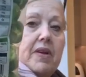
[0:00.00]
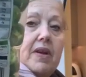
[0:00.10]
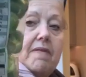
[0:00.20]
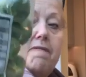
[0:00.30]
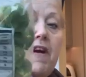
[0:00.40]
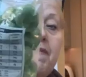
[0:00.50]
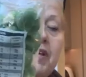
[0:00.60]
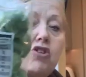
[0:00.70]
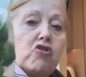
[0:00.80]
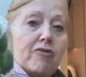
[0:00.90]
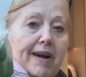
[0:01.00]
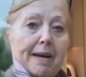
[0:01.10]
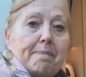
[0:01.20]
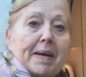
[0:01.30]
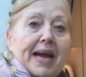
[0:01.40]
500 gram
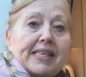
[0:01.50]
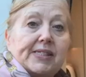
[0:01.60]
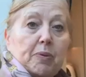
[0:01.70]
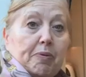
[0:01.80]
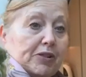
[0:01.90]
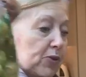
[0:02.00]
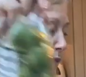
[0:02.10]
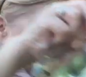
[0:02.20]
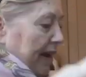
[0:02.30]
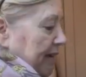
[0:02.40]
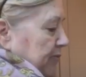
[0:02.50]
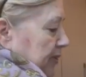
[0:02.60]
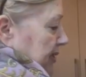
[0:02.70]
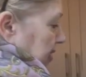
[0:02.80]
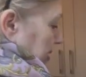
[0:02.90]
bags of Brussels sprouts.